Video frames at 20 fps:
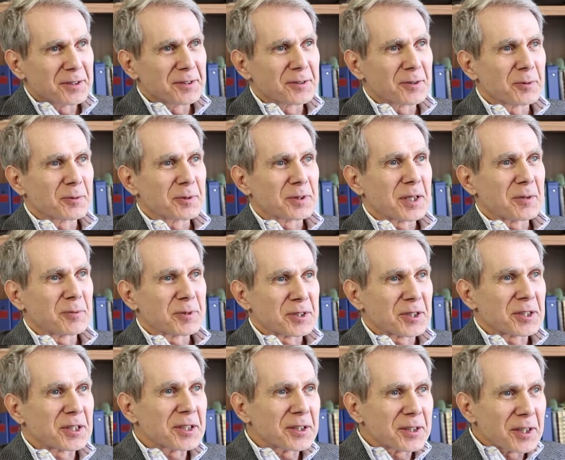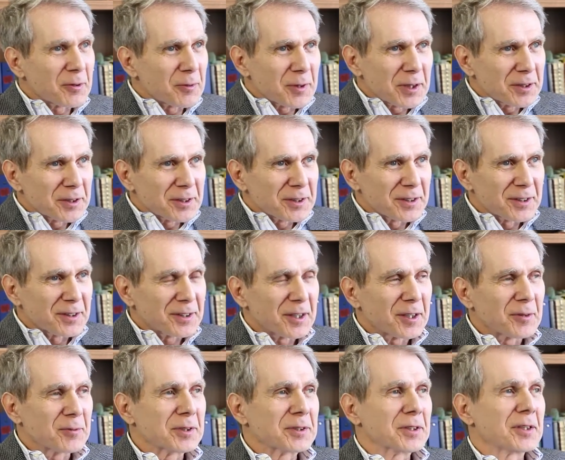You know, when I was a kid, I read uh, I
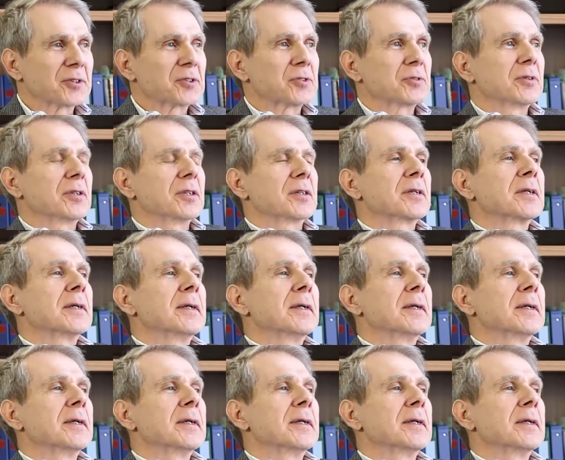read Altshuler.